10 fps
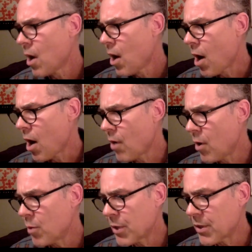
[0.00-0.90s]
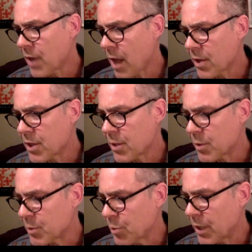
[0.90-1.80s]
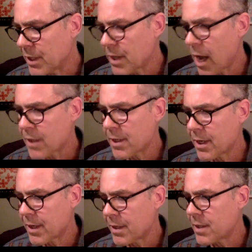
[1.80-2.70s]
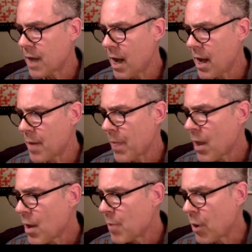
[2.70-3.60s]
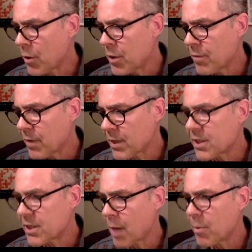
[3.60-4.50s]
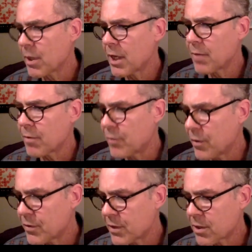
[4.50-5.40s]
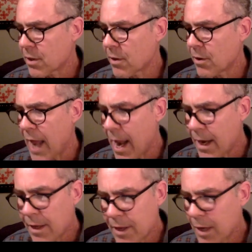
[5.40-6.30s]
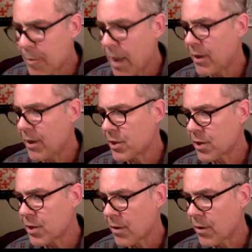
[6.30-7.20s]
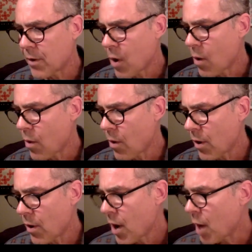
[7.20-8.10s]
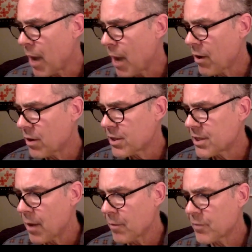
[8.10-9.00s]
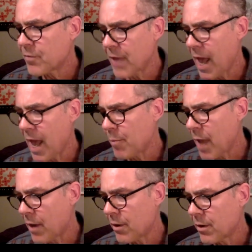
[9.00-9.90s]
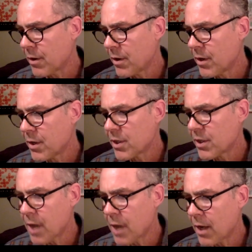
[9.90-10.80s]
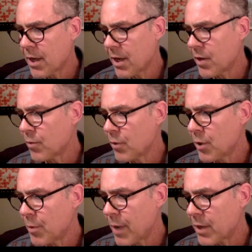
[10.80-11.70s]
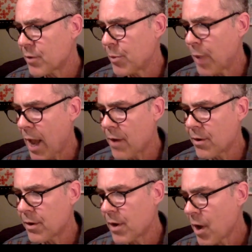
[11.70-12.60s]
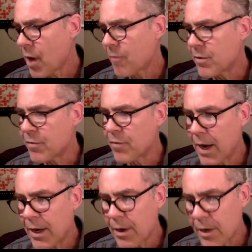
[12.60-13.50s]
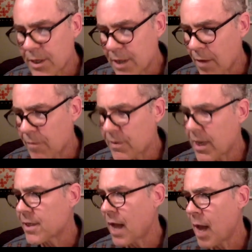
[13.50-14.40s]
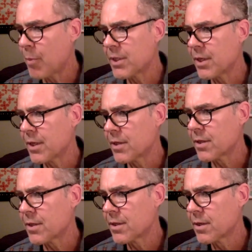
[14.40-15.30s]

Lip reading: Our own pathology was pretty toxic at the time, both of us stubbornly refusing to learn anything about each other, or about ourselves for that matter, stuck in a rudimentary pattern of defining ourselves as opposites.